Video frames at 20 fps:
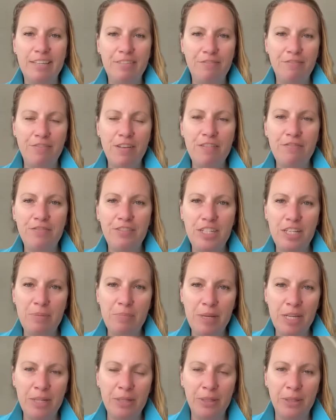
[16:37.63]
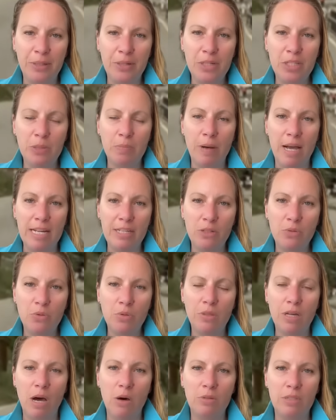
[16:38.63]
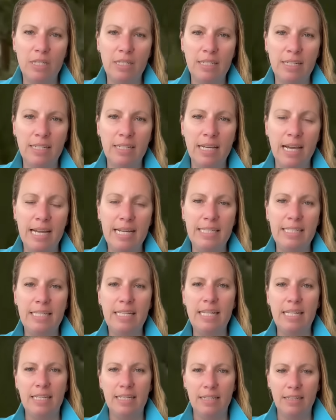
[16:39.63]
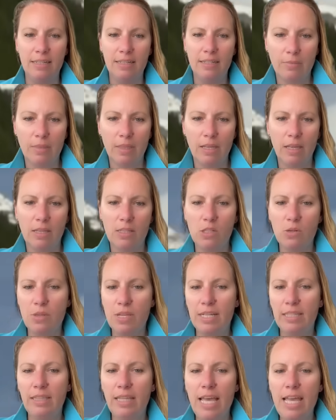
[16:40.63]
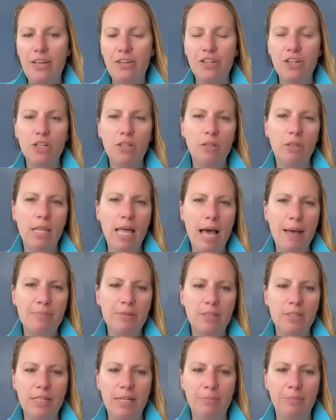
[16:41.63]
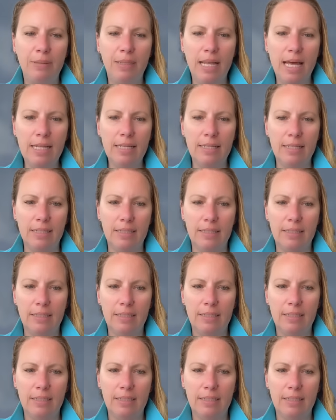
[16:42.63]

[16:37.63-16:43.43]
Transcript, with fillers: 50 meters by 2019. So the glacier collapse near Blatten